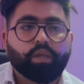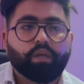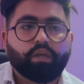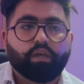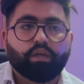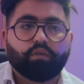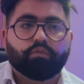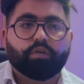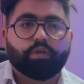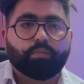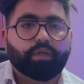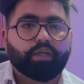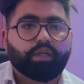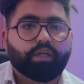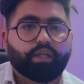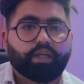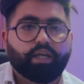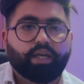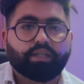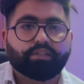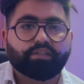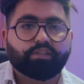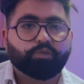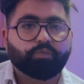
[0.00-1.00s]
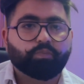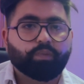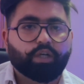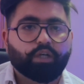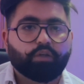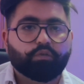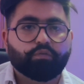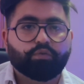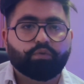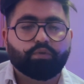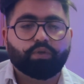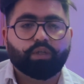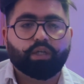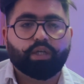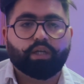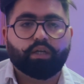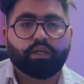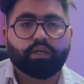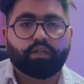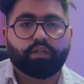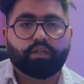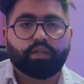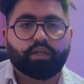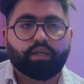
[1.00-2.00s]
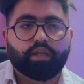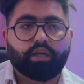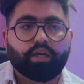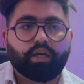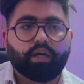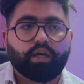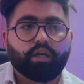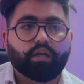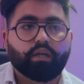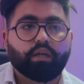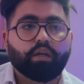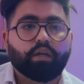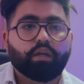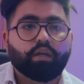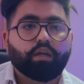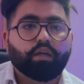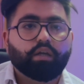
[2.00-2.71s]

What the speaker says: everybody has a smartphone and they are